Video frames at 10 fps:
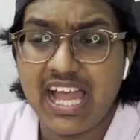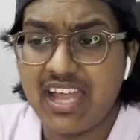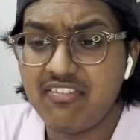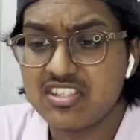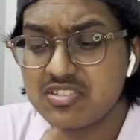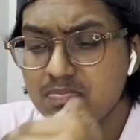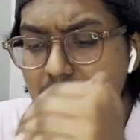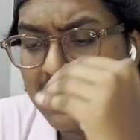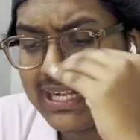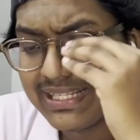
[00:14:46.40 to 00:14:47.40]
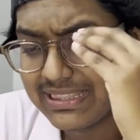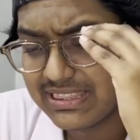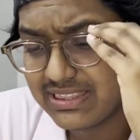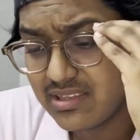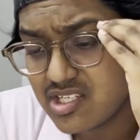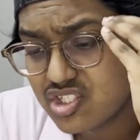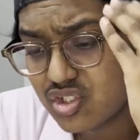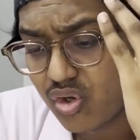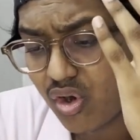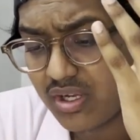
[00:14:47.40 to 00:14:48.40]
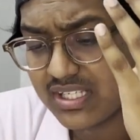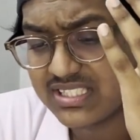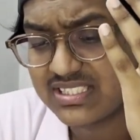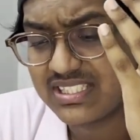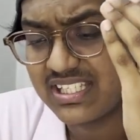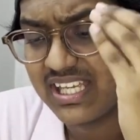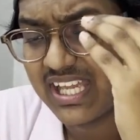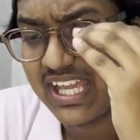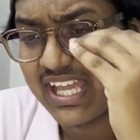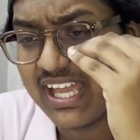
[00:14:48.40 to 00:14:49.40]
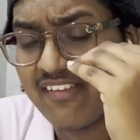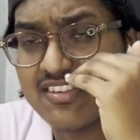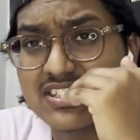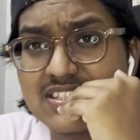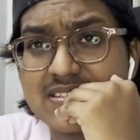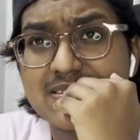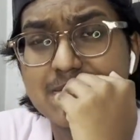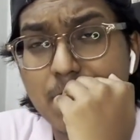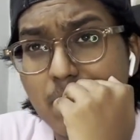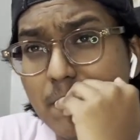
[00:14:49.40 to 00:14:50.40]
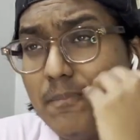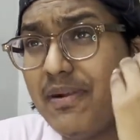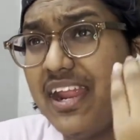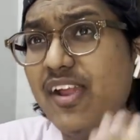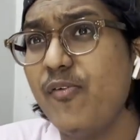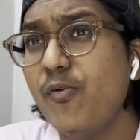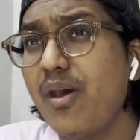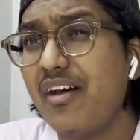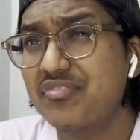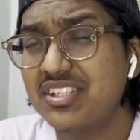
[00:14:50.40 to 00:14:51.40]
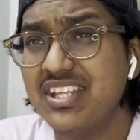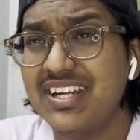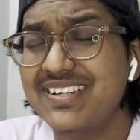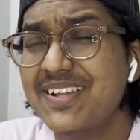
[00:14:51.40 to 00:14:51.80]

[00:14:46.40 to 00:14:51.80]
I was made strongest. I was brave after that.